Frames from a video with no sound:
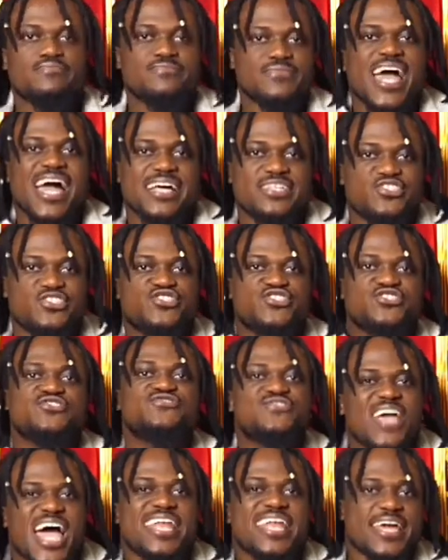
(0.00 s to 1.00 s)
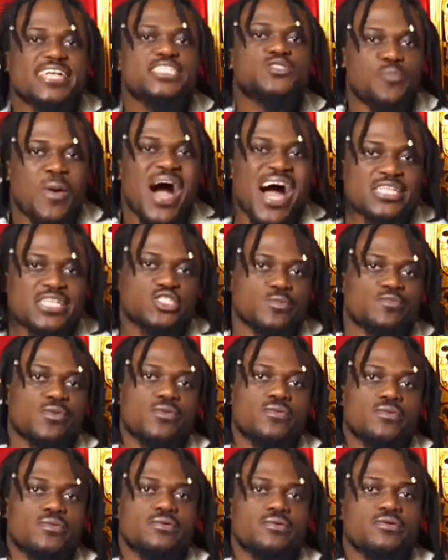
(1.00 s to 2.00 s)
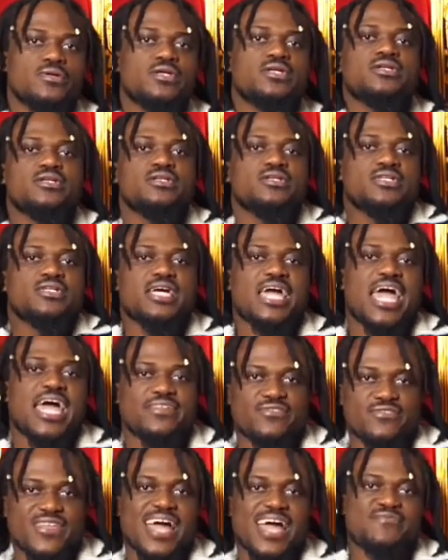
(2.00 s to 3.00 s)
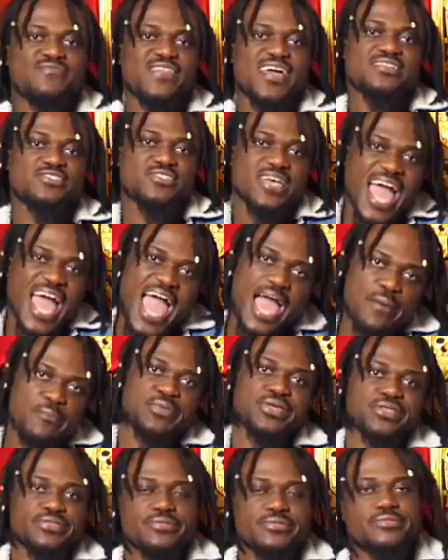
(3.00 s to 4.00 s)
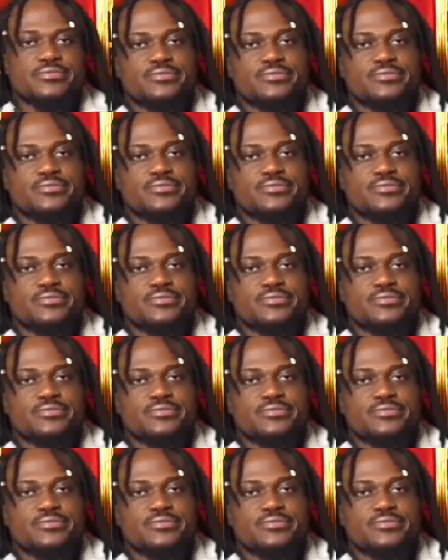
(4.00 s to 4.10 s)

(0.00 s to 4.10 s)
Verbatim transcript: Yes, that is possible. And that does happen.